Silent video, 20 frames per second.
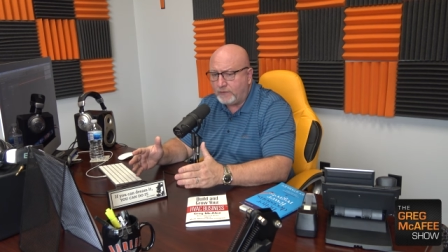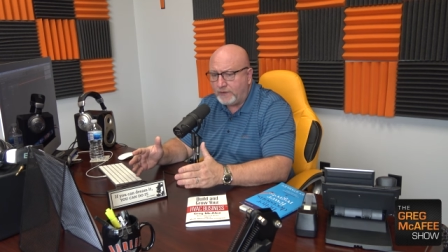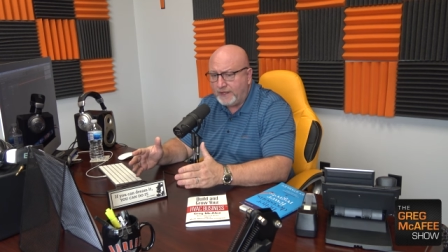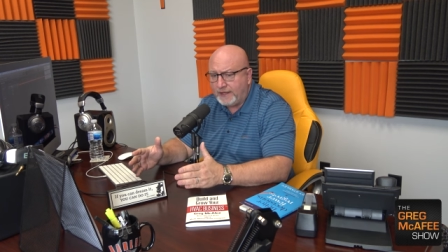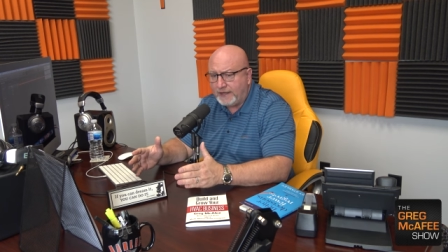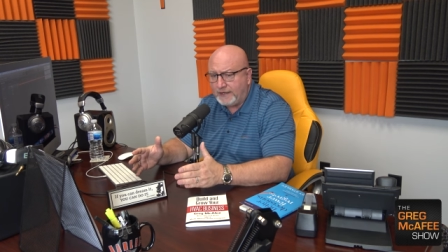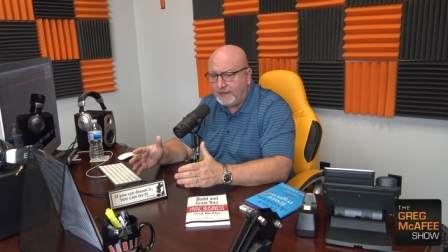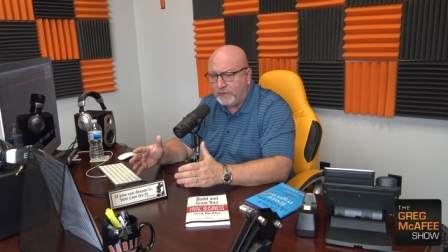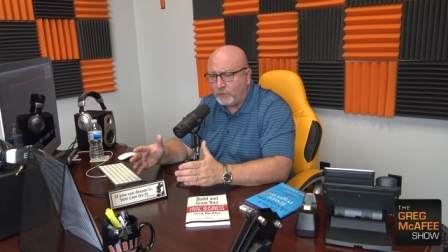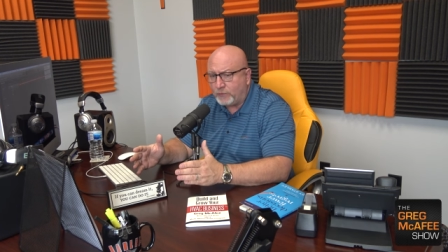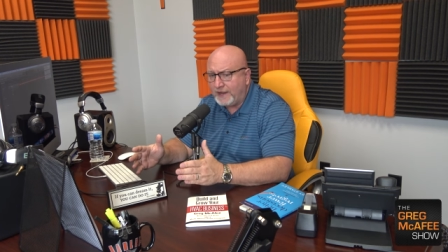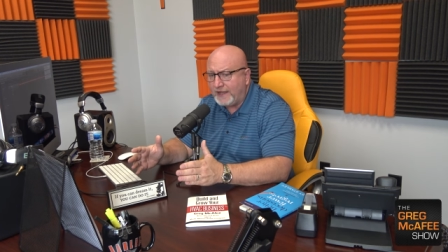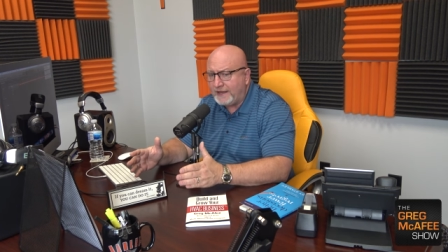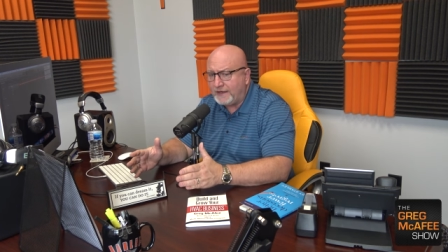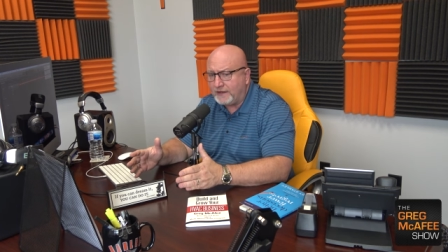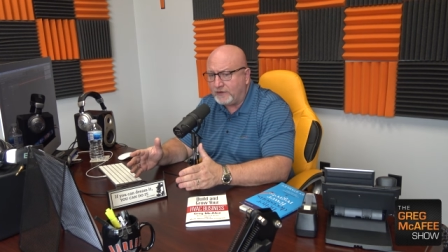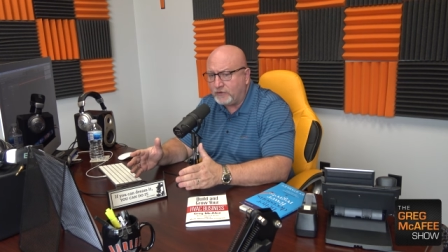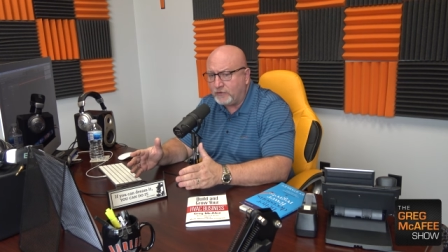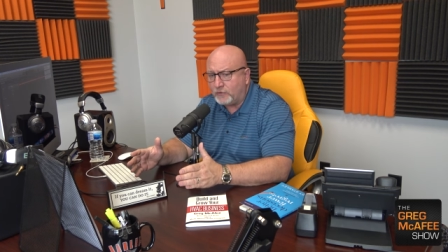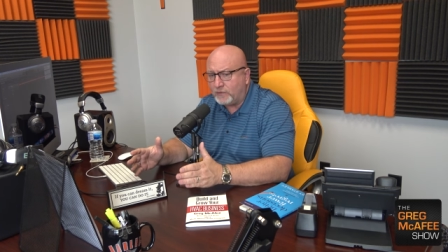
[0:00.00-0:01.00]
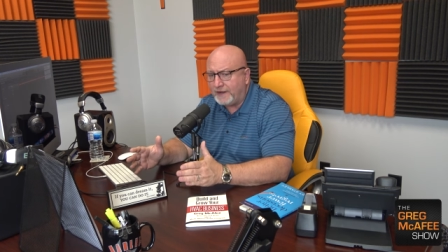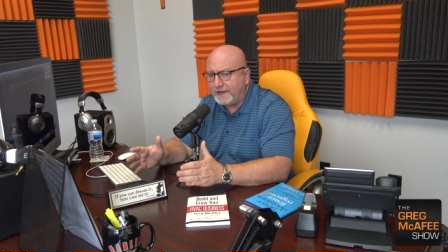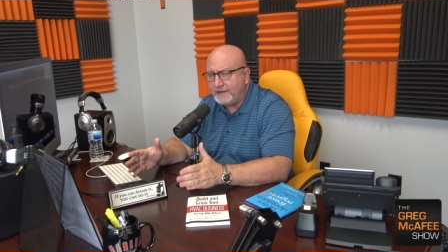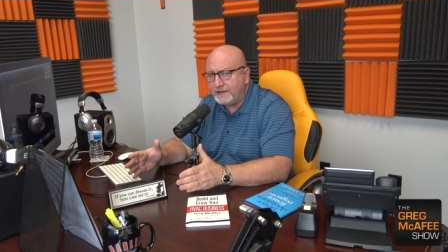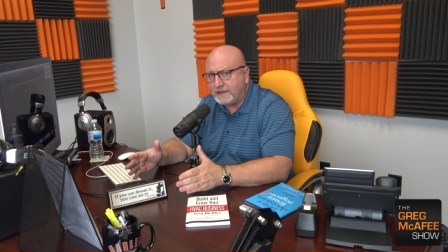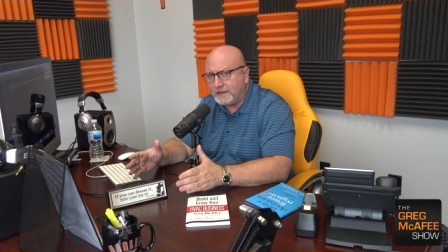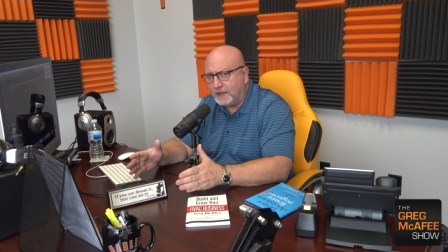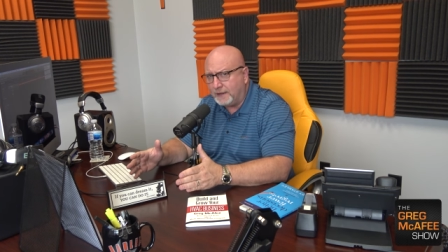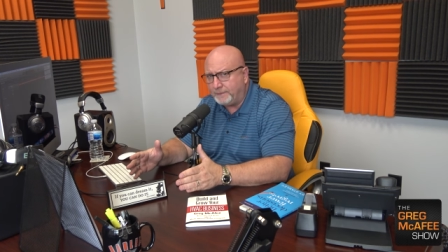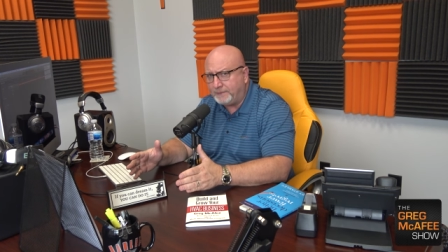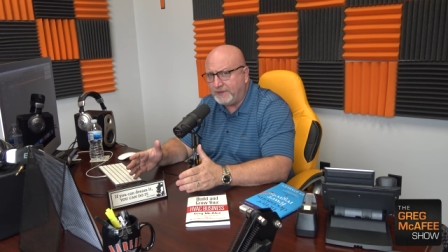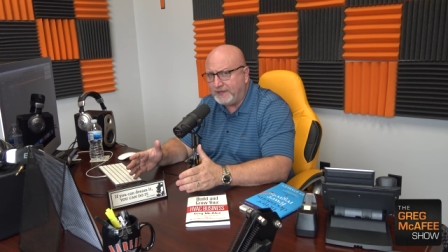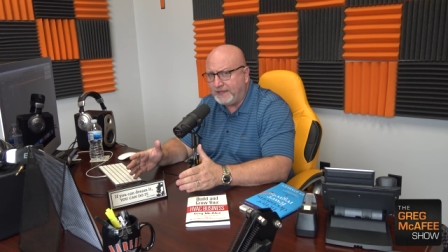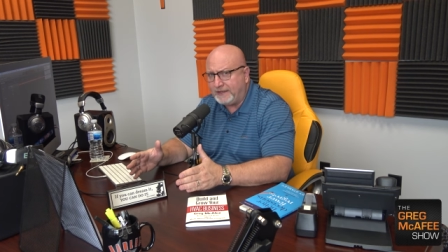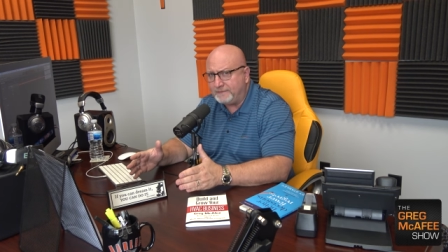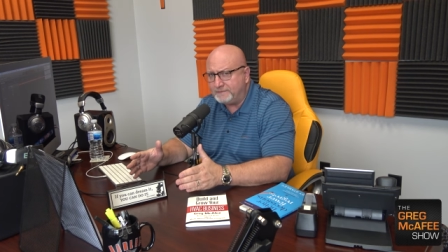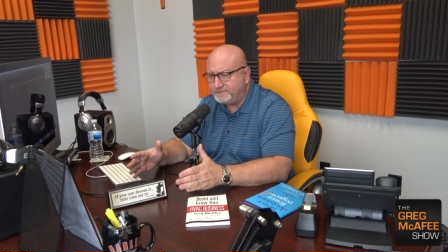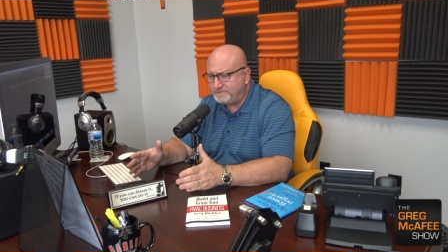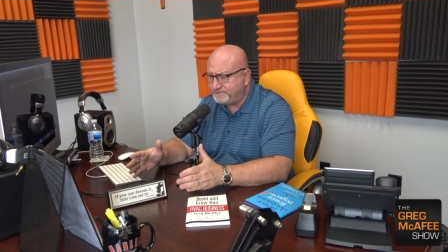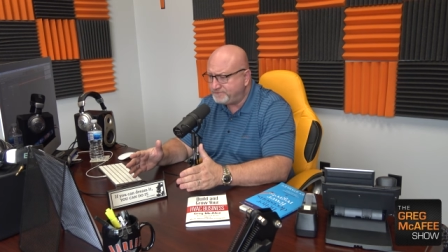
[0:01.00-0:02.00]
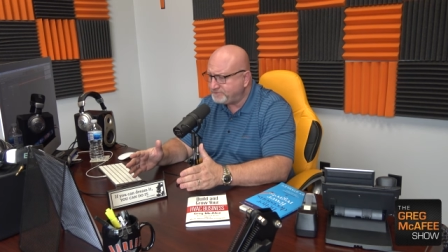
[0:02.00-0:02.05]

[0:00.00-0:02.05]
and he ran a great company